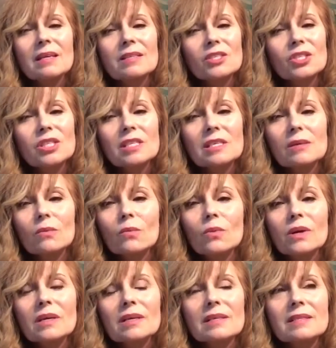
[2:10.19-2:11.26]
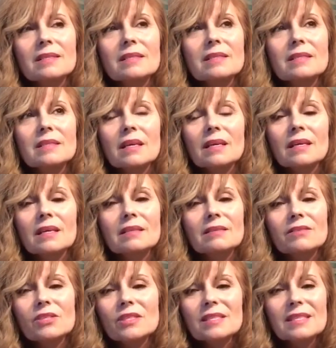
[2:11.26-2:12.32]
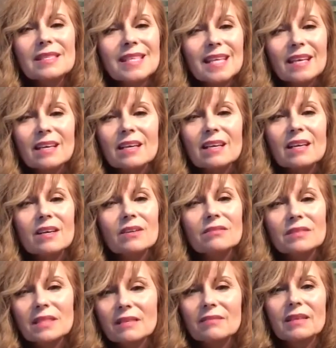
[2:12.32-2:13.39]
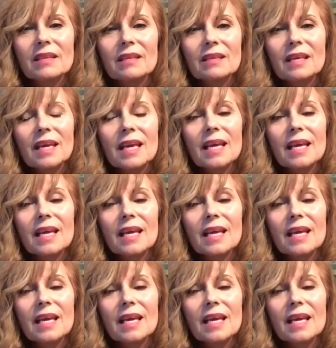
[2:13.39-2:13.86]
She was just sick of living,